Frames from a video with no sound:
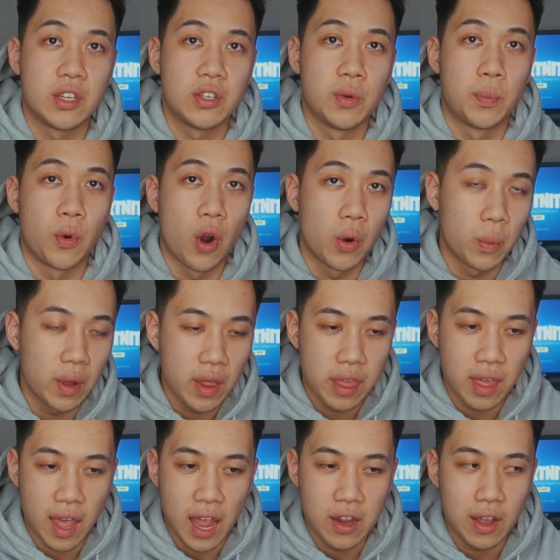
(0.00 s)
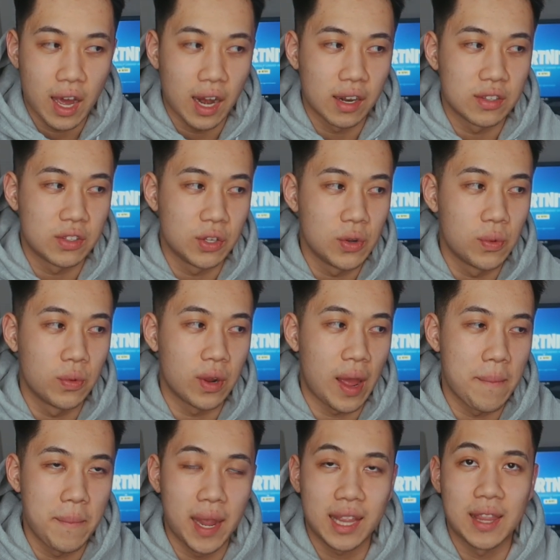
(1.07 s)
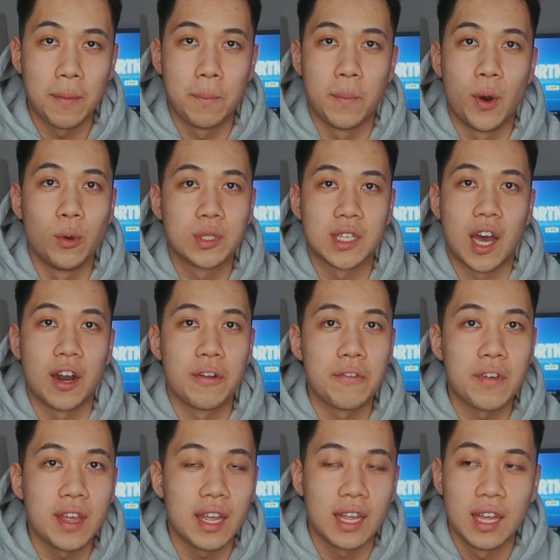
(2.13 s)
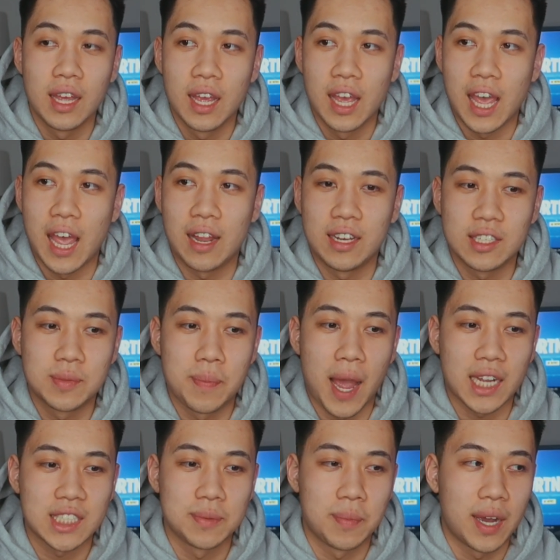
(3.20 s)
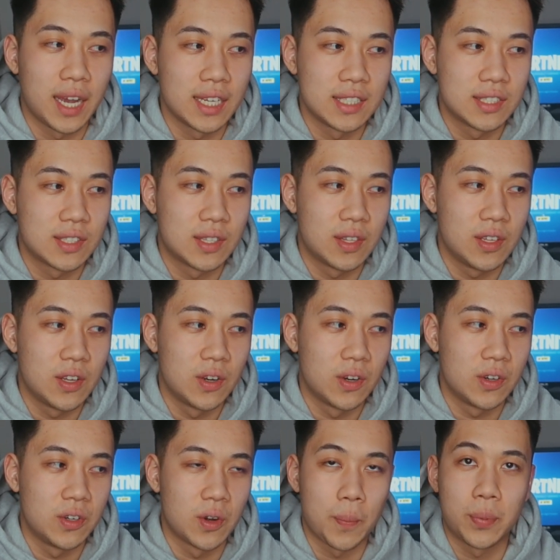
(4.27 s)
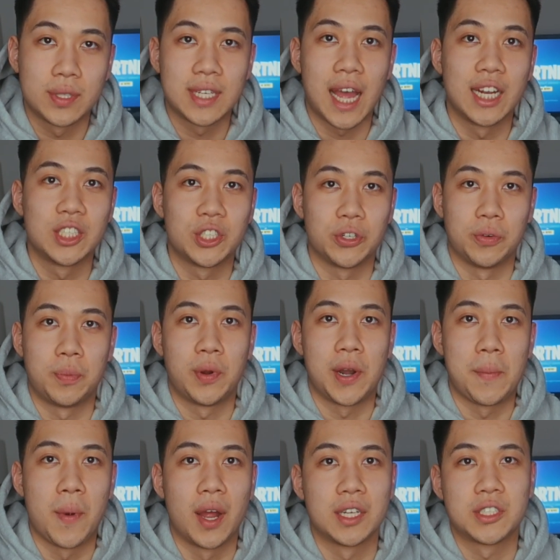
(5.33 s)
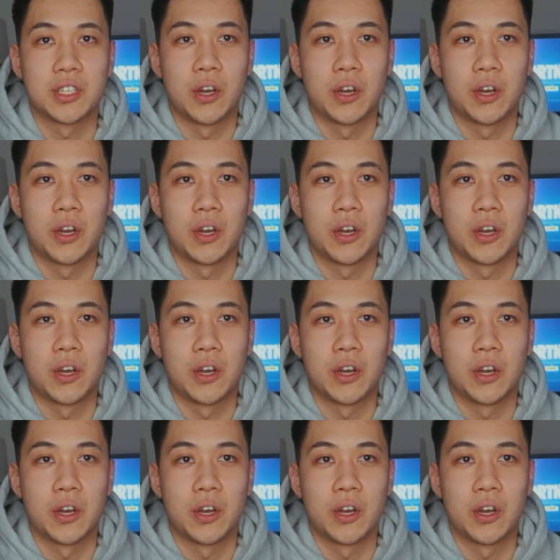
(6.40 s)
you're born with and you gotta do and make the most out of it and just maximize your, your potential pretty much.